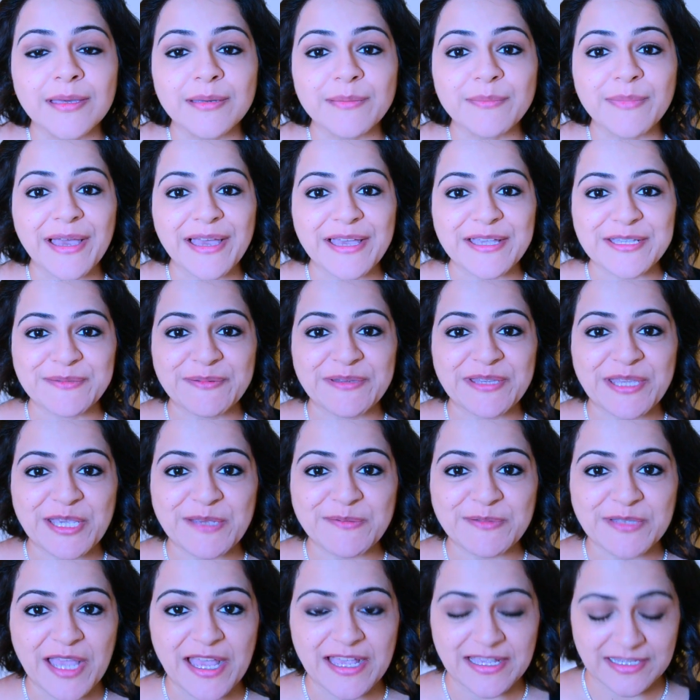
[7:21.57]
My husband
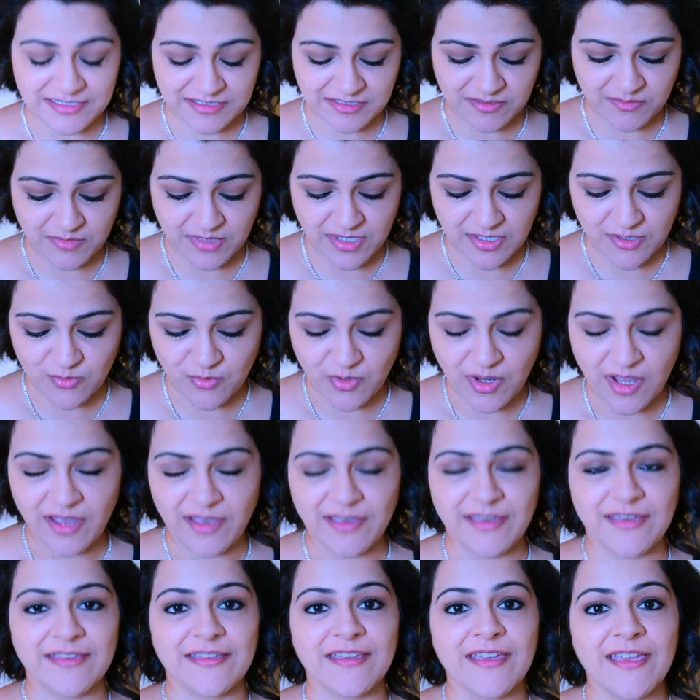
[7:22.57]
keeps asking me
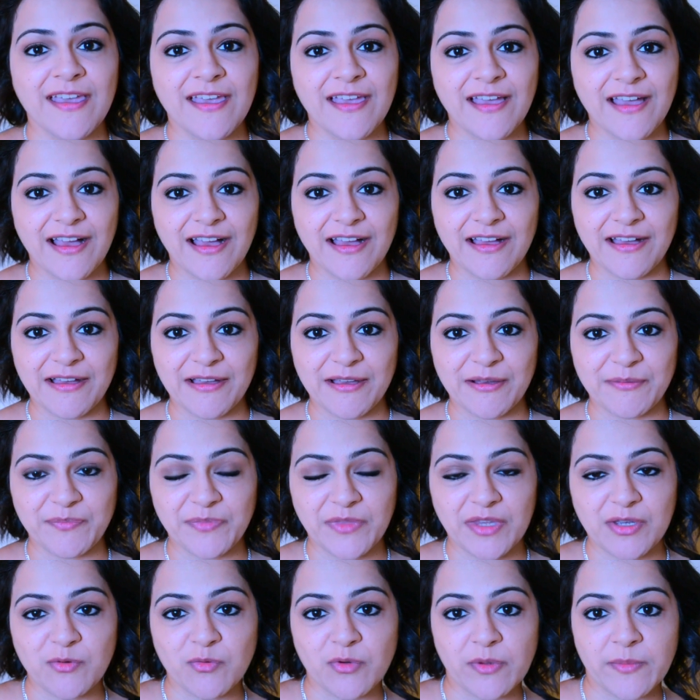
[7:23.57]
why
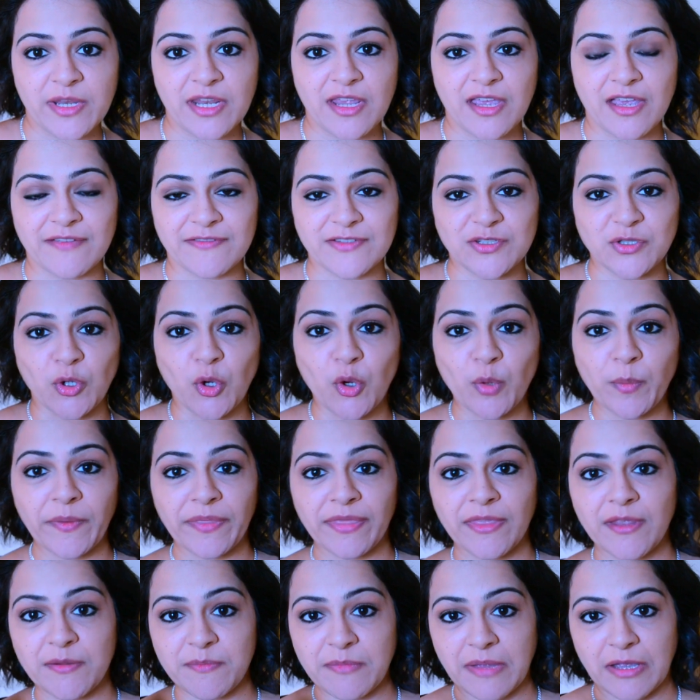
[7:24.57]
women have to open
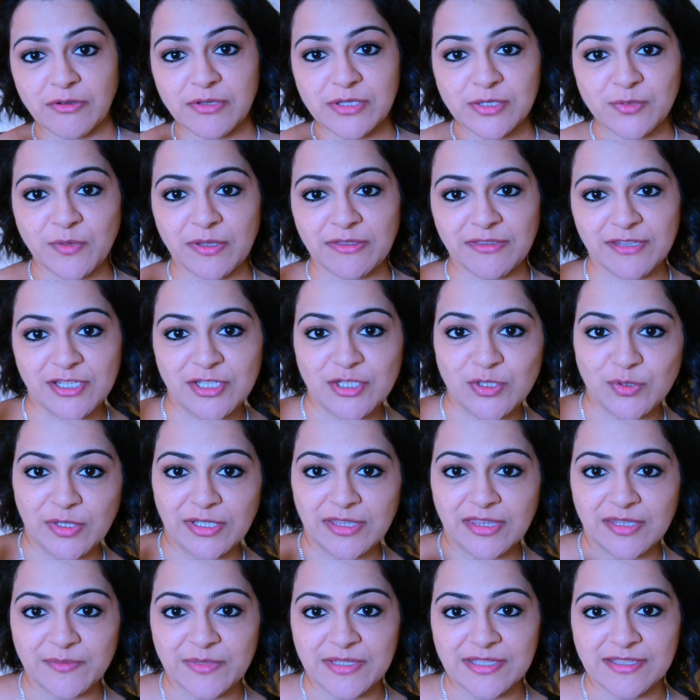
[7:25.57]
their mouths when they're
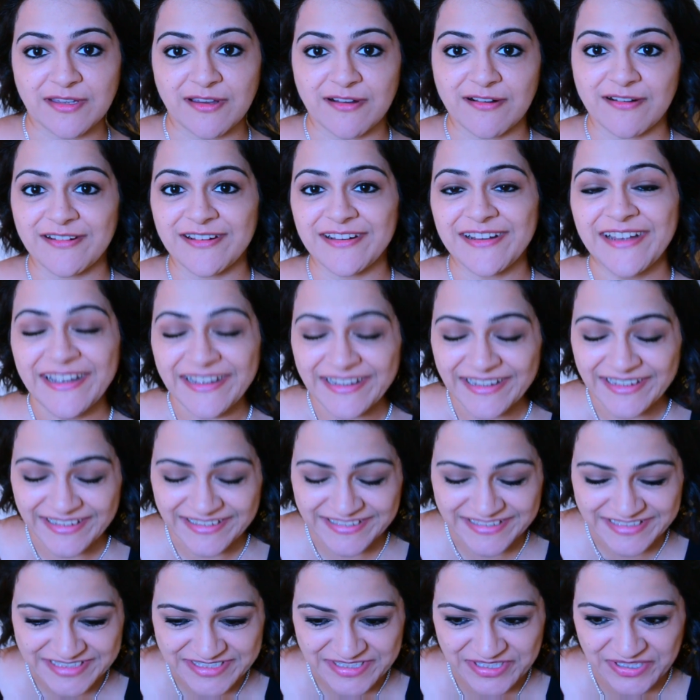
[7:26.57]
doing the mascara.
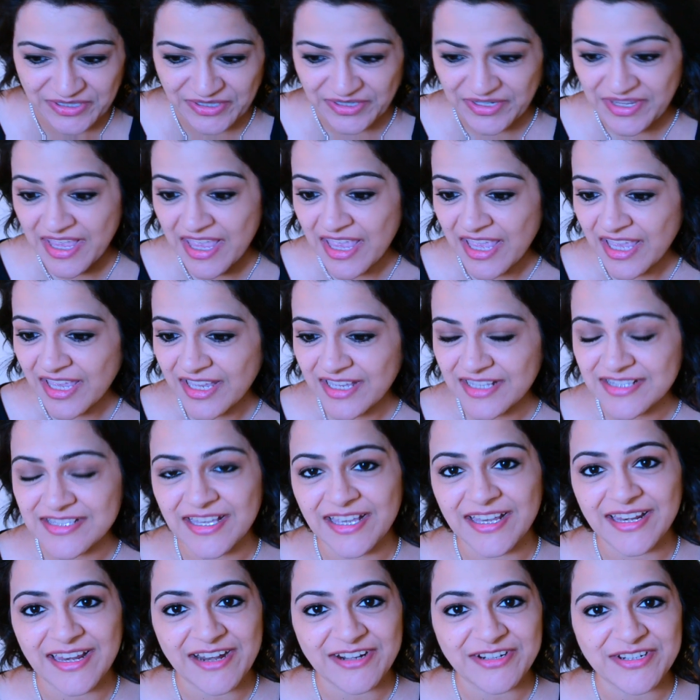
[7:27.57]
So it's
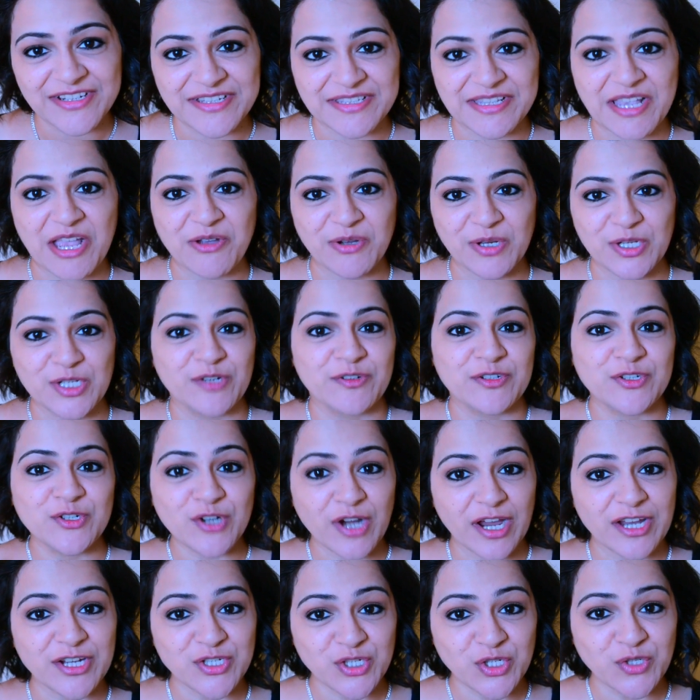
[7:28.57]
hilarious how I
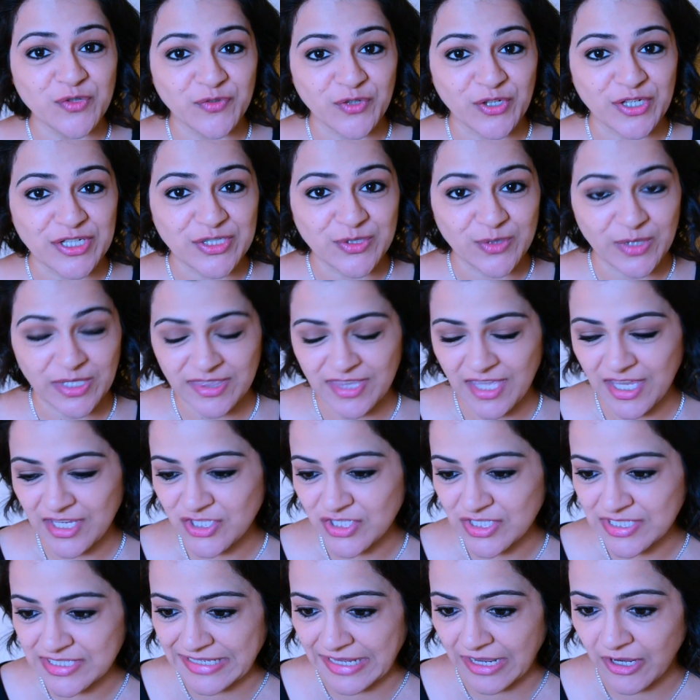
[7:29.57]
tried to avoid doing that
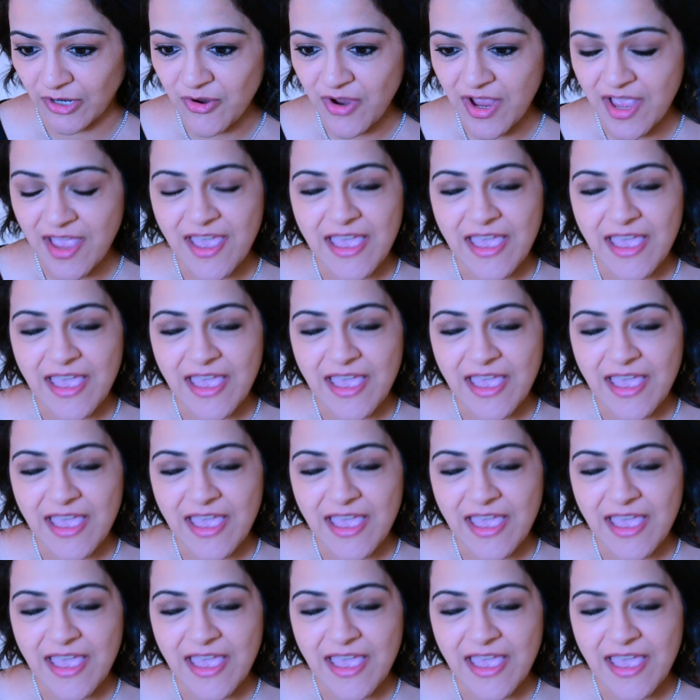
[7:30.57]
just now.